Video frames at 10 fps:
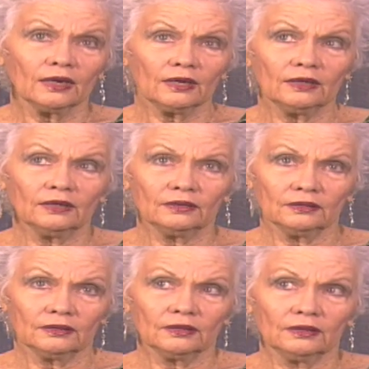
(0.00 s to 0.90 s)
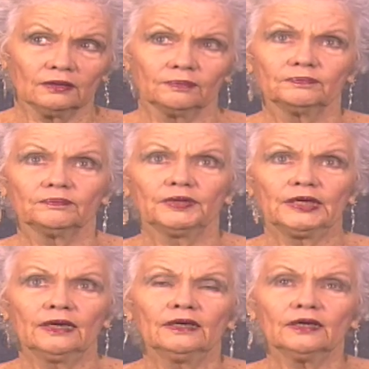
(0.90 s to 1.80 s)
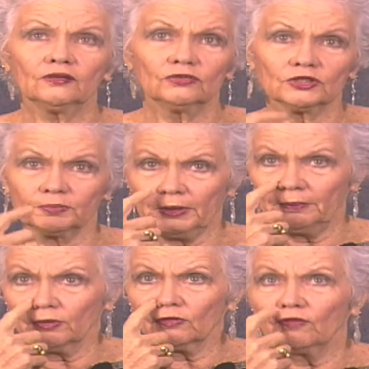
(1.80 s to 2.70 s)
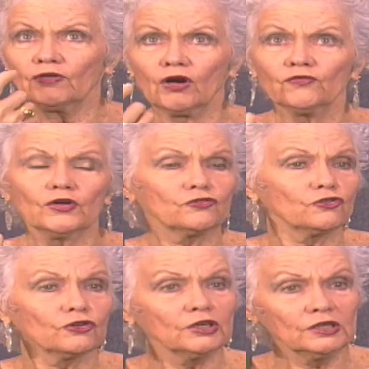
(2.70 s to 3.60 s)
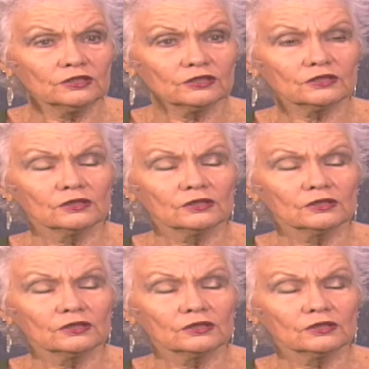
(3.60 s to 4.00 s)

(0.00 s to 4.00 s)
In the beginning, it was people around their 30s,